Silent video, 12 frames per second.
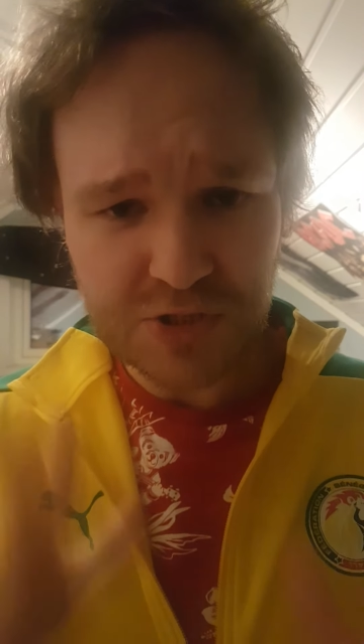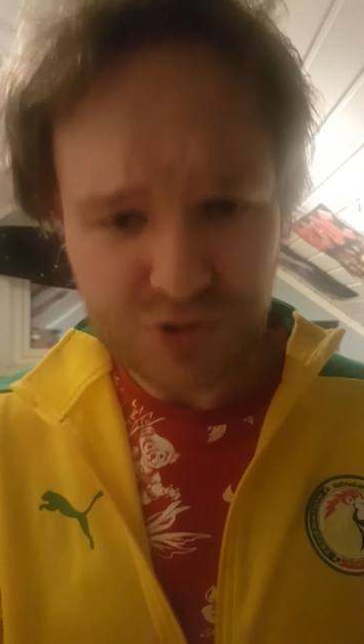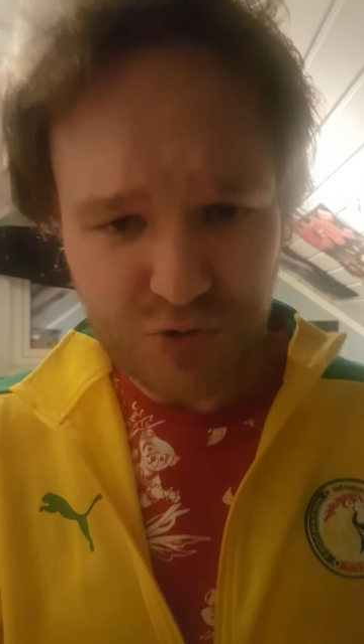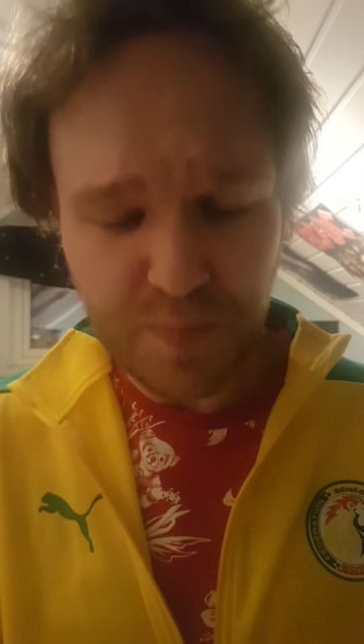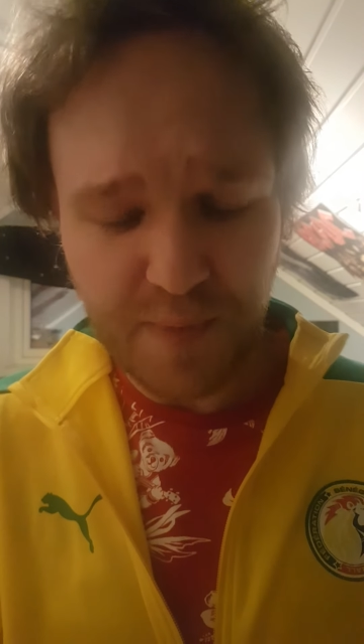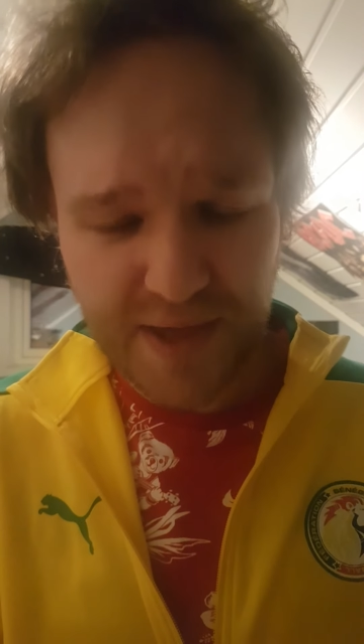
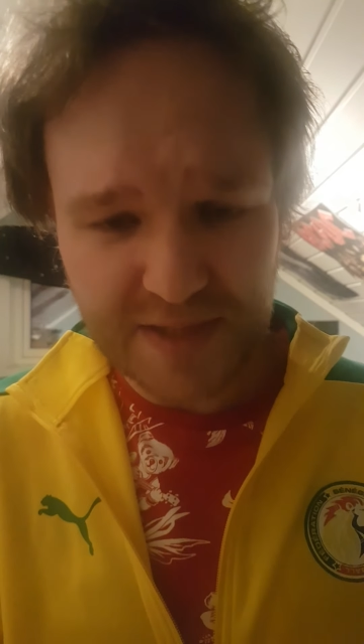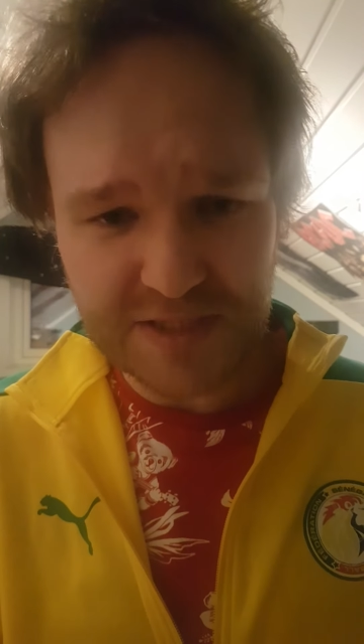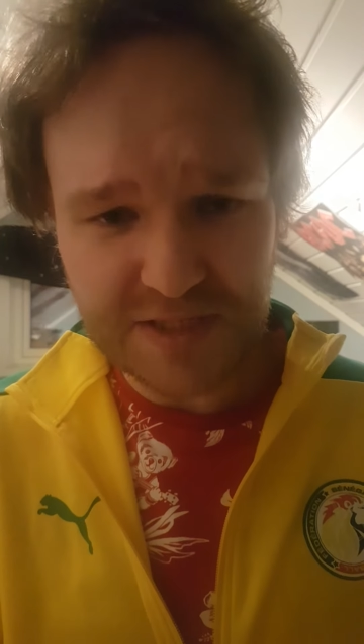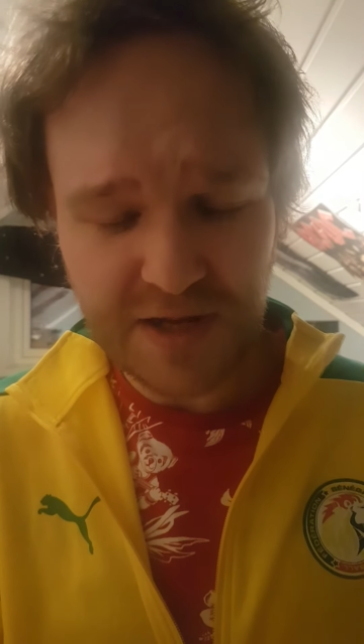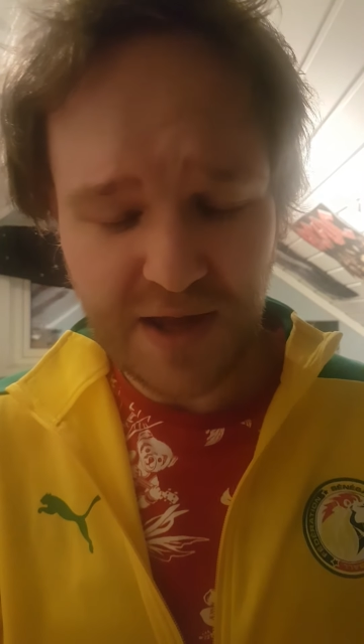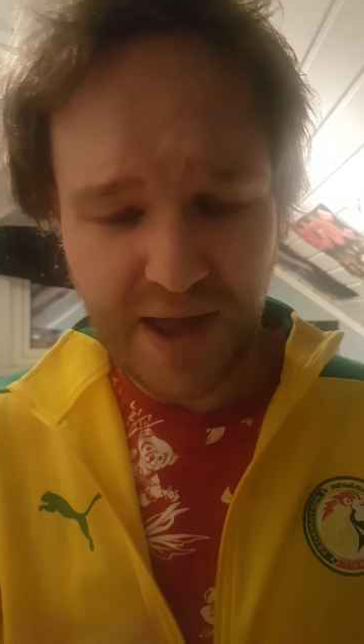to
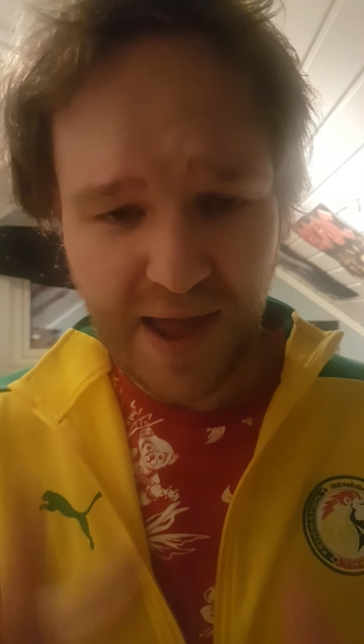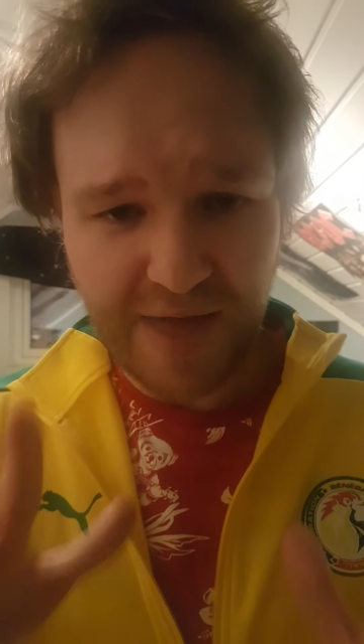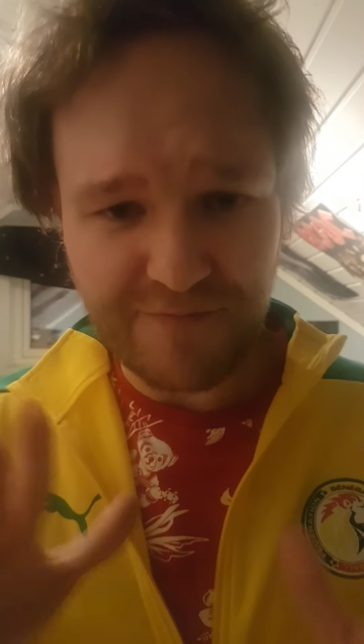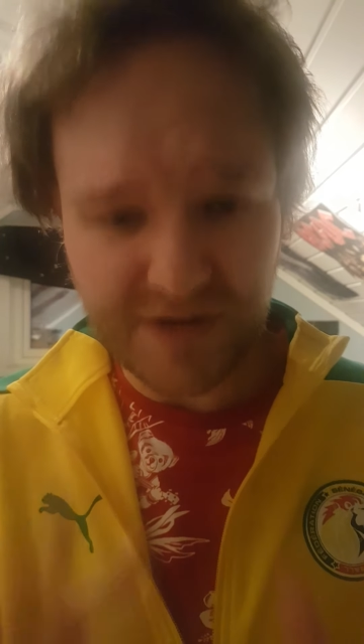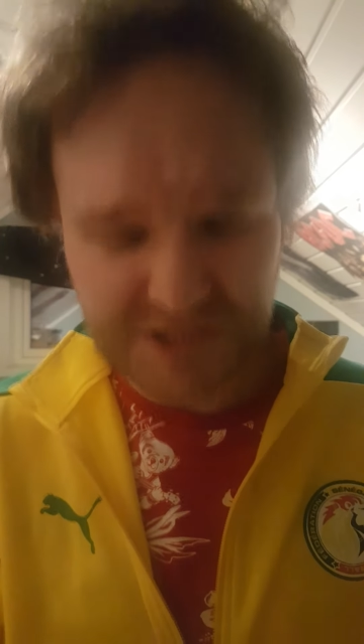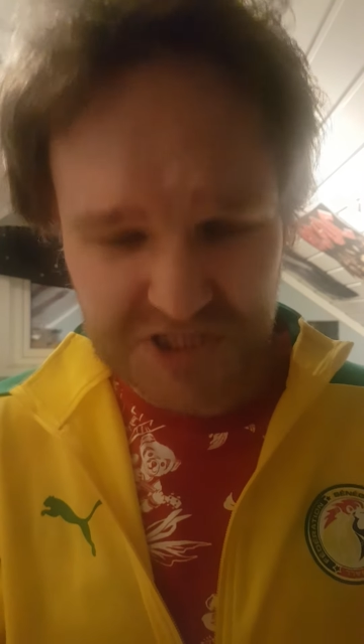make a
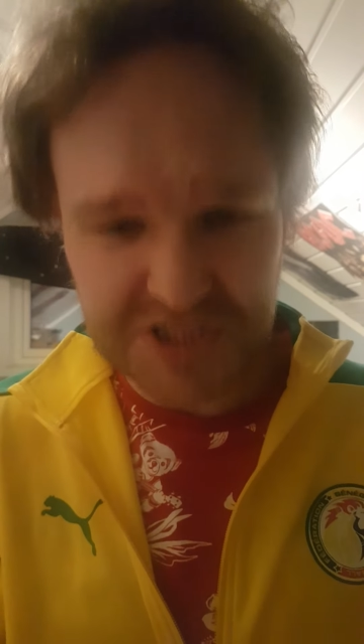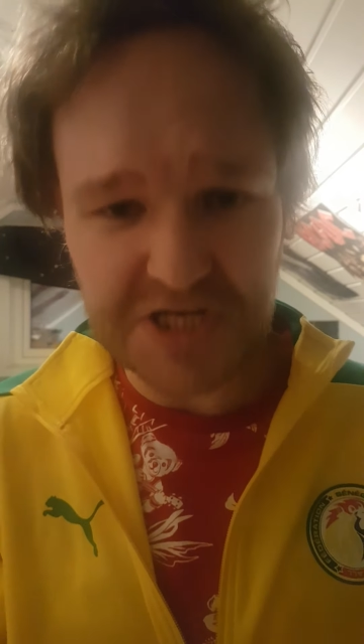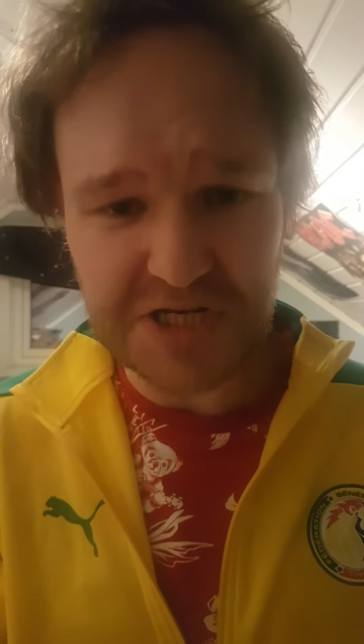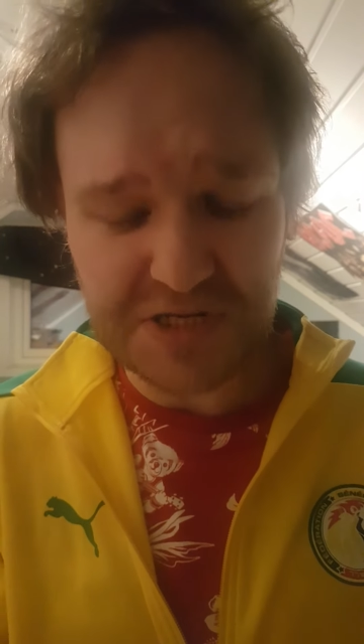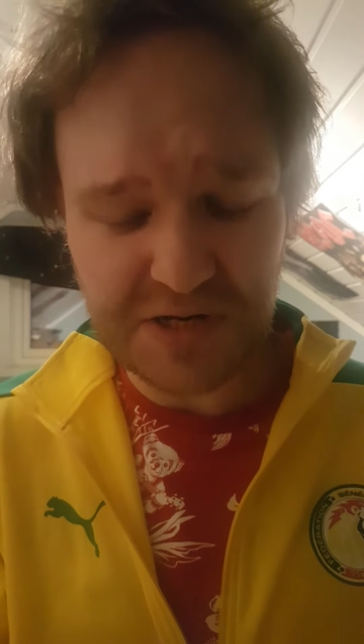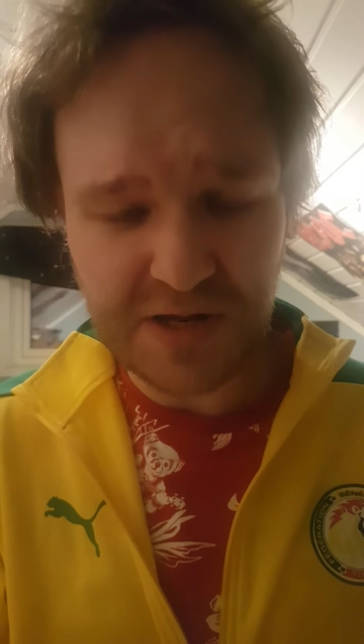vaccine.